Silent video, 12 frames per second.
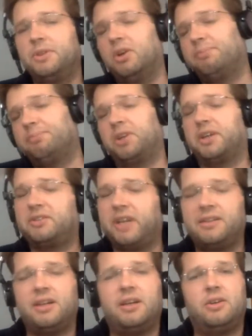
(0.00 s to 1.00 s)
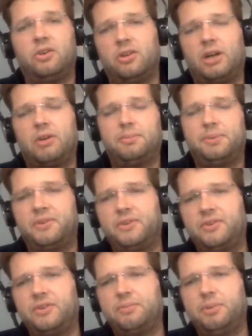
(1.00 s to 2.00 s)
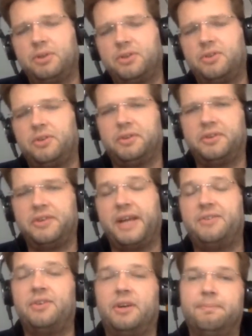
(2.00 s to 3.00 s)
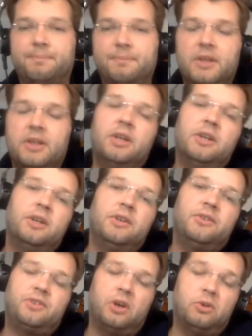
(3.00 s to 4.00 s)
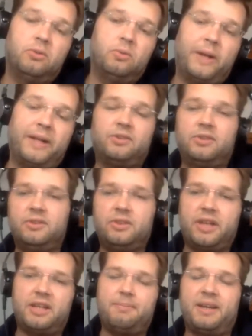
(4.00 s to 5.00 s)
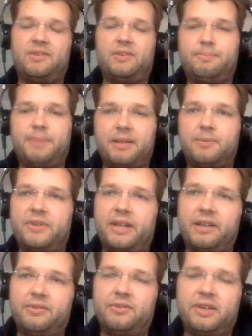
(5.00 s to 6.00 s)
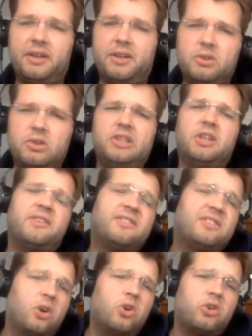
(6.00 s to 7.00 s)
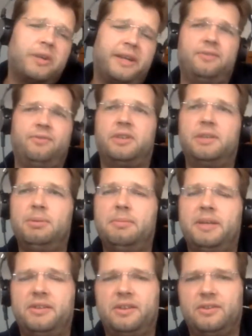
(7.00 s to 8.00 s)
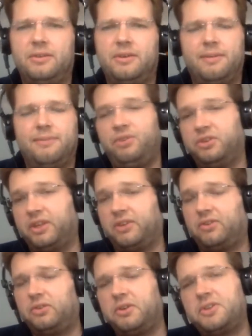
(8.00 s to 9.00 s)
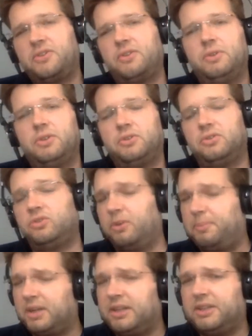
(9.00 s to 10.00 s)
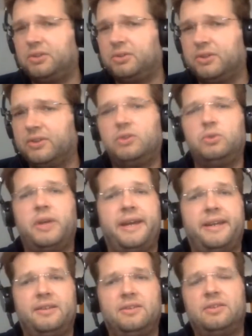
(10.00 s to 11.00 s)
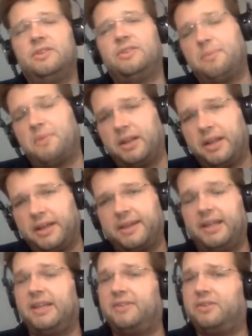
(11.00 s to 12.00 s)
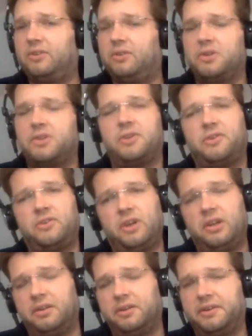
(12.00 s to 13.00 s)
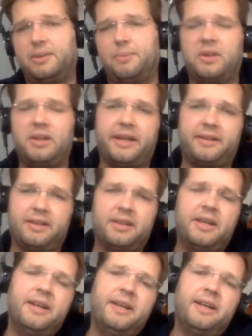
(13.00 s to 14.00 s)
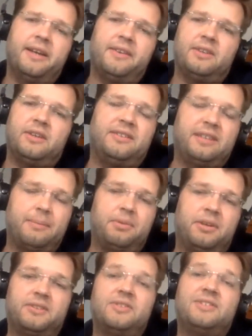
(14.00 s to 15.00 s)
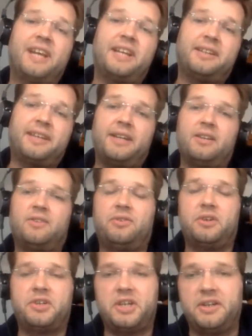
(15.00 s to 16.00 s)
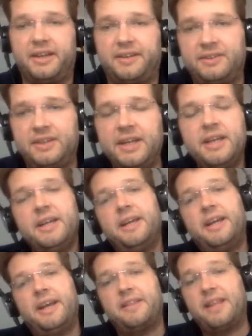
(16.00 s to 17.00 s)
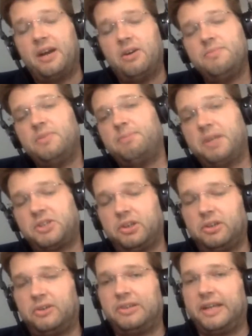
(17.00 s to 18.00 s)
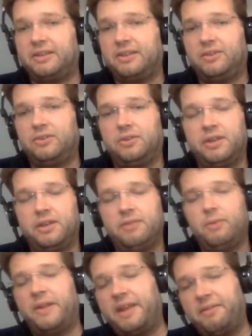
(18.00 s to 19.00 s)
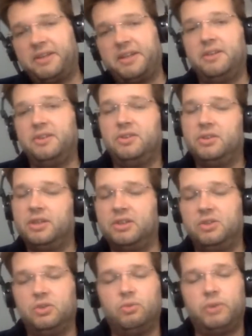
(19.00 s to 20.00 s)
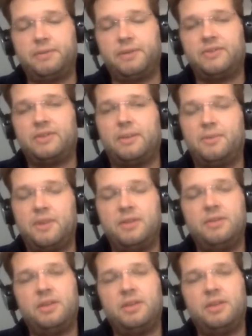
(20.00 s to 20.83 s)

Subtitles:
product data or our persistent purchase orders and so on. So, well, databases by themselves, they are usually not so great for implementing full text search. So what you typically do is you add something like Elasticsearch or Solr or something like that as a separate dedicated search index. And now the picture looks like this. Whenever a new request comes in, the